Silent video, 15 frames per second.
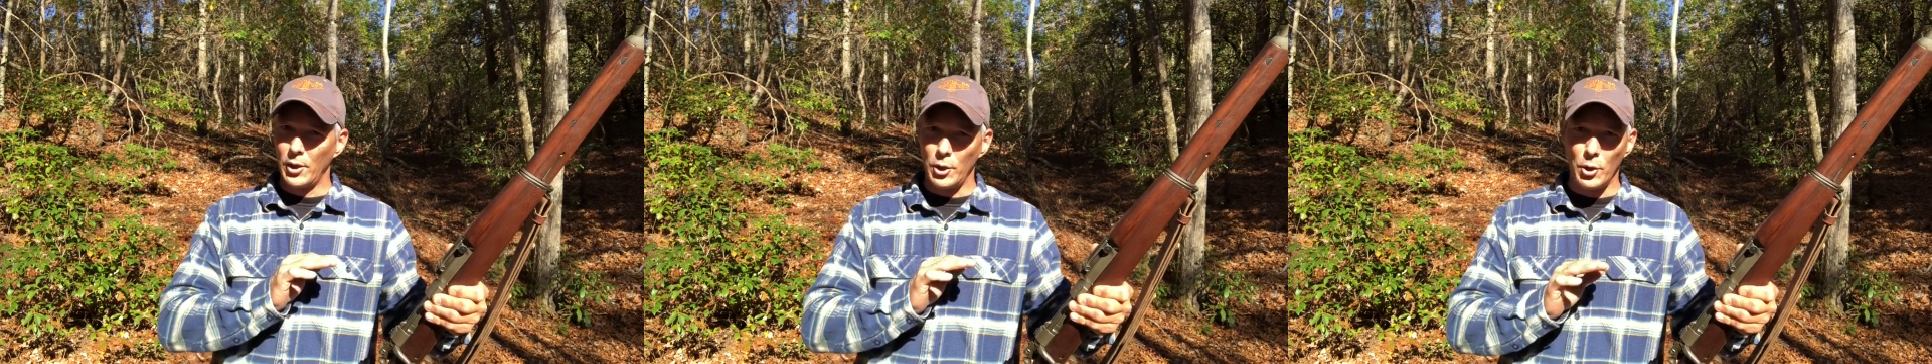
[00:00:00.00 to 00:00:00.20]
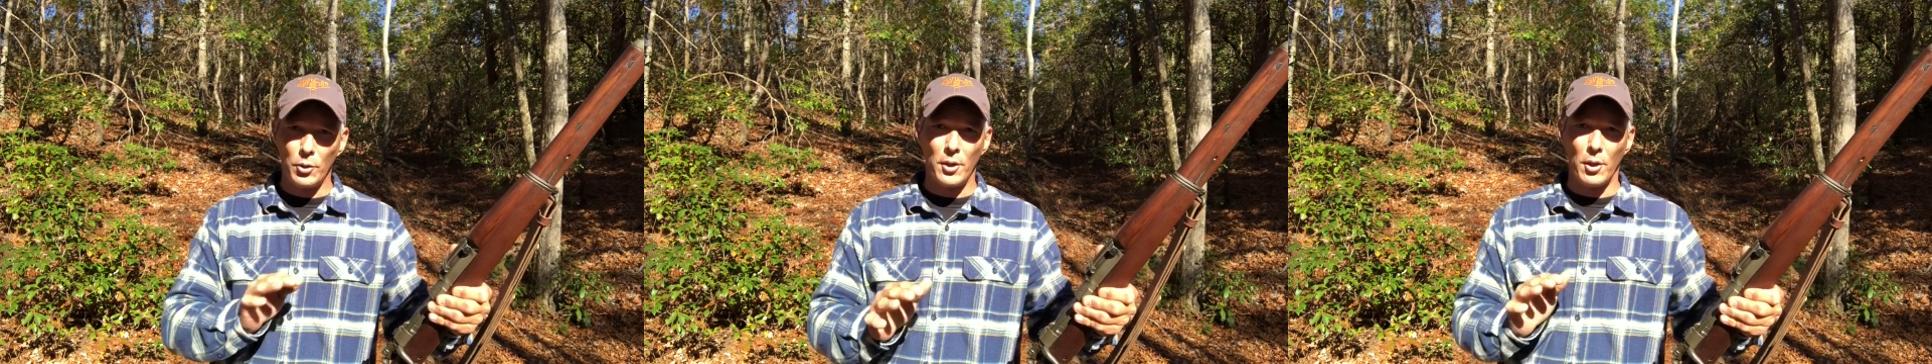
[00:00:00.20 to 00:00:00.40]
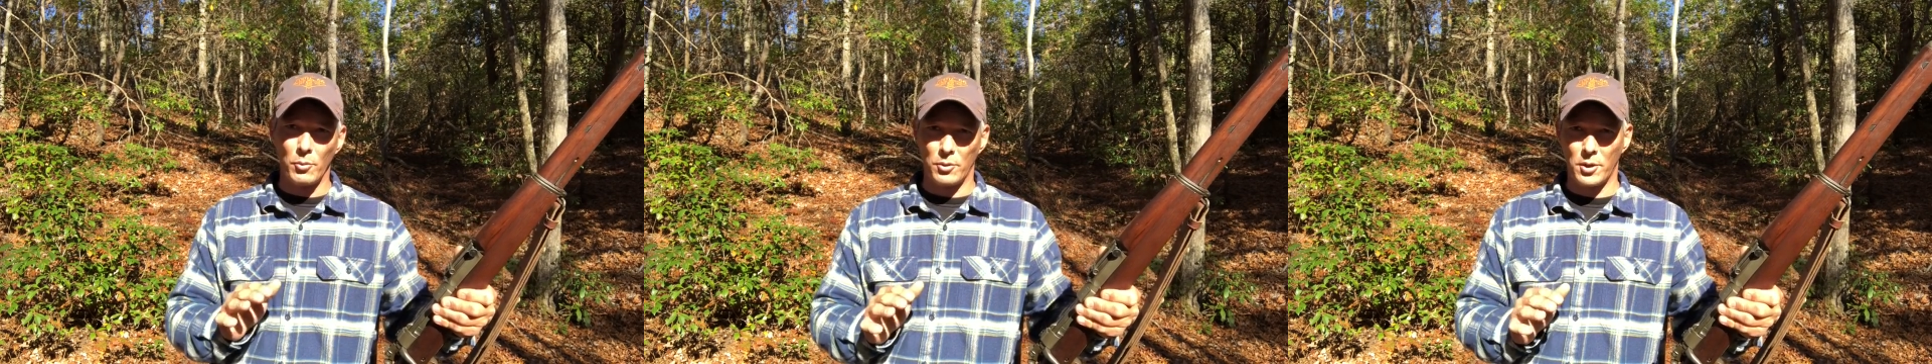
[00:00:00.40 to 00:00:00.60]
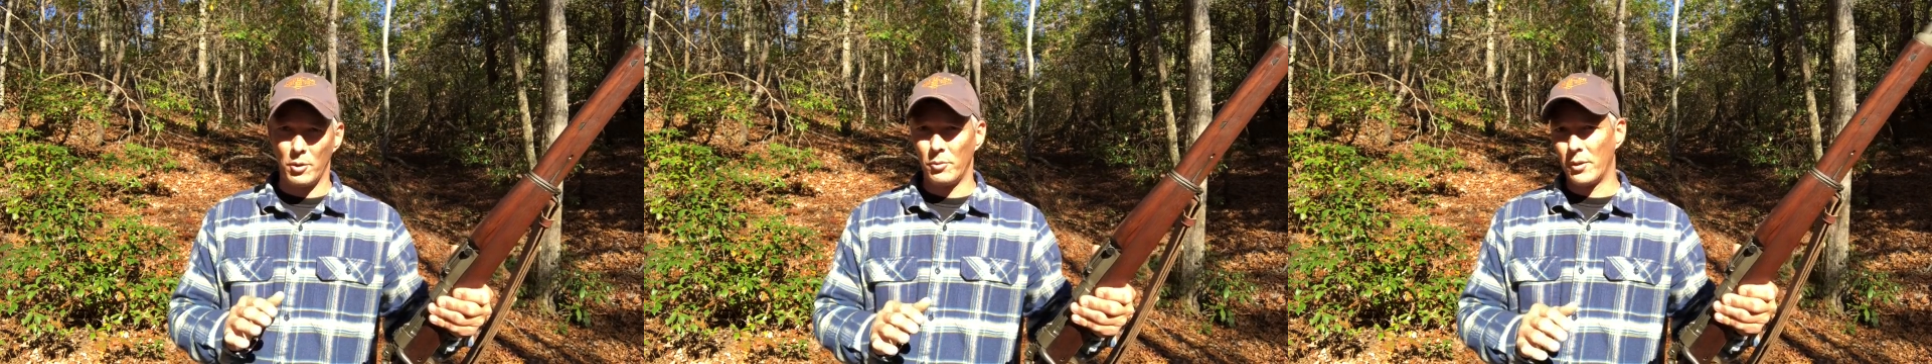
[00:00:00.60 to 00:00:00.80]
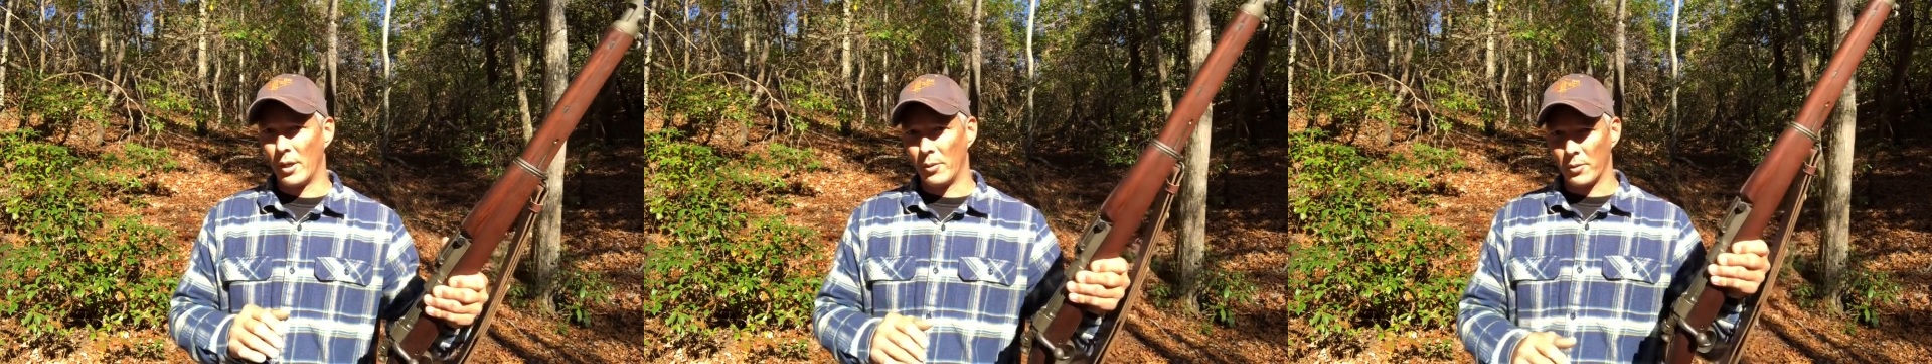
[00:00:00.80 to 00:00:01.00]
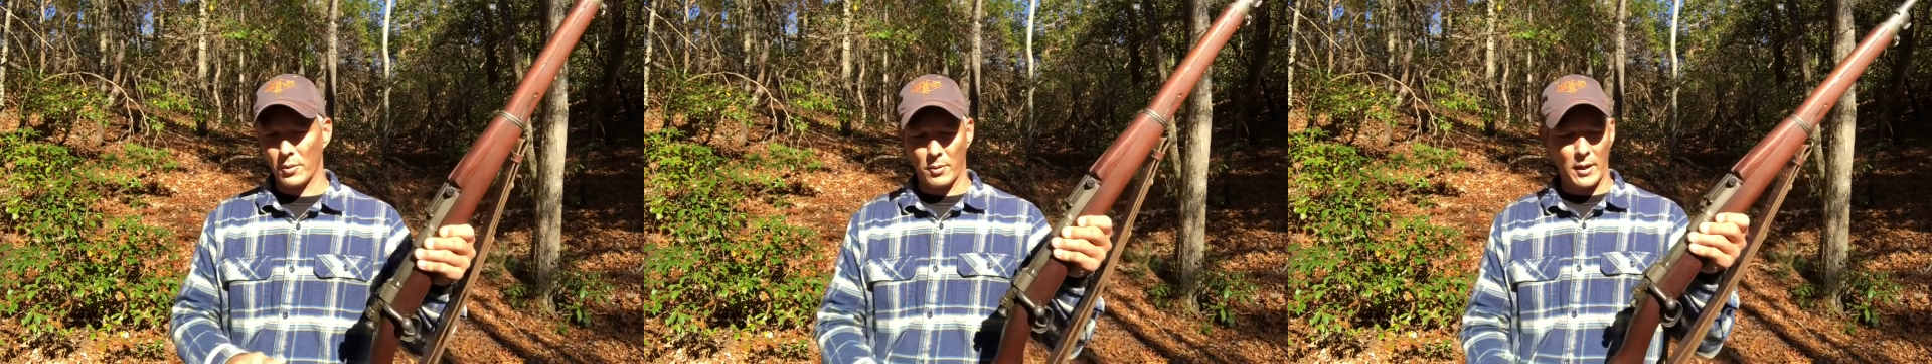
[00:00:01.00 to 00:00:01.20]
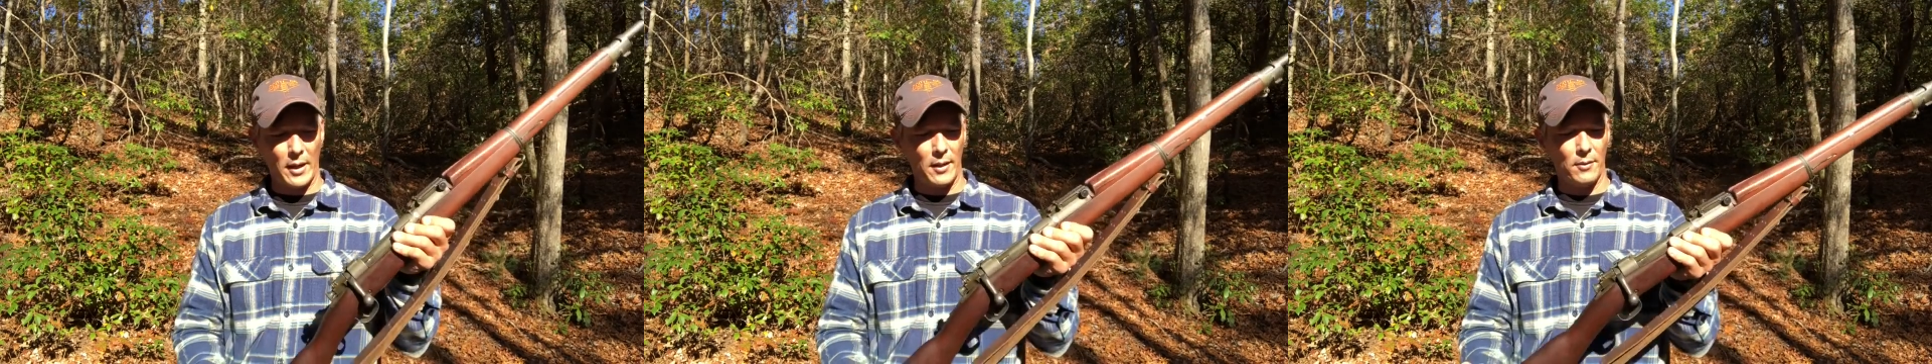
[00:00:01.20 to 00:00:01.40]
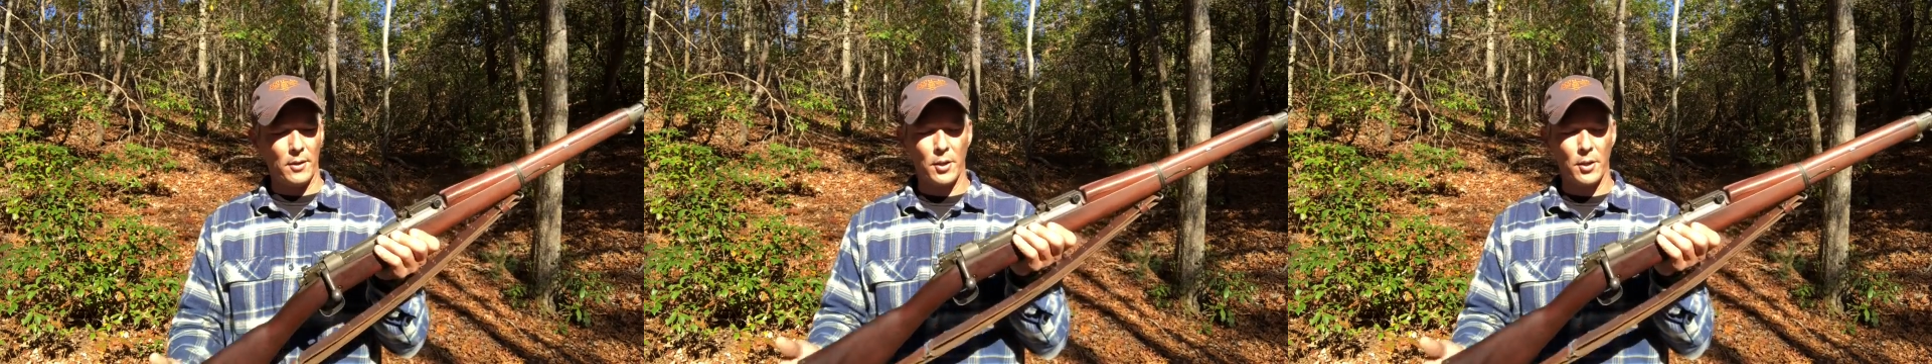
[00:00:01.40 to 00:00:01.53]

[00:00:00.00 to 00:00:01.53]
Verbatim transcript: You don't shoot those, okay?